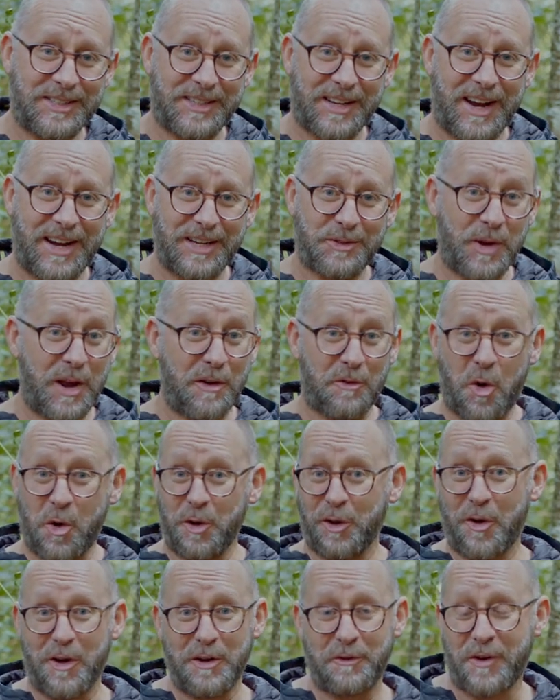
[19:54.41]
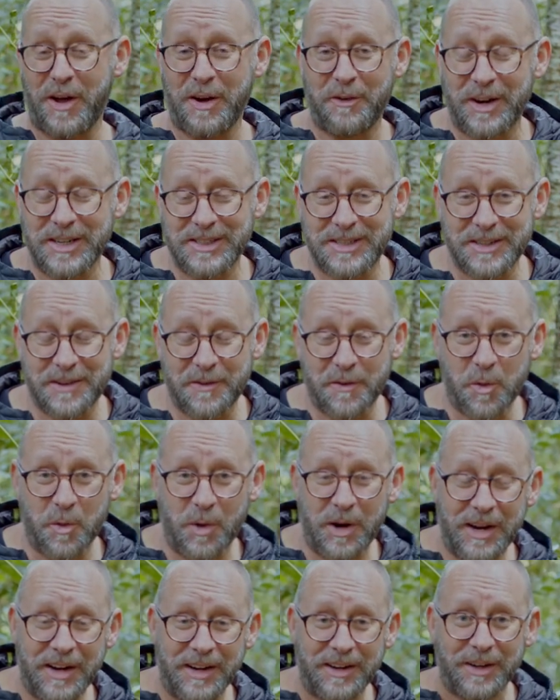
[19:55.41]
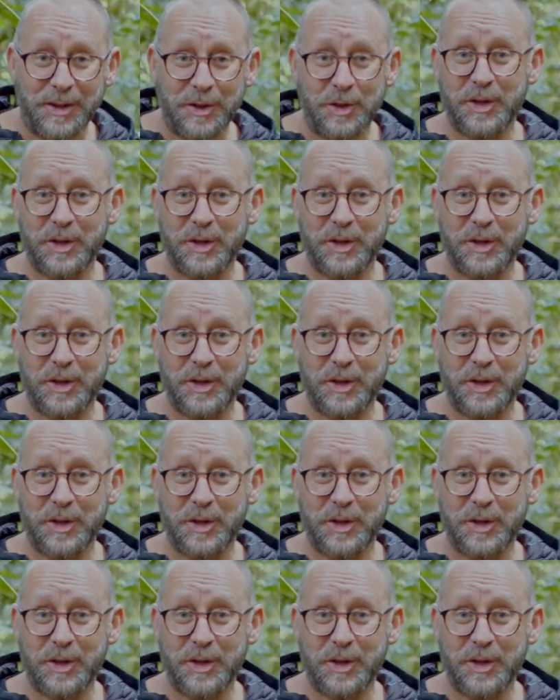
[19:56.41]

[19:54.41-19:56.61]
days, we have online fundraisers everywhere.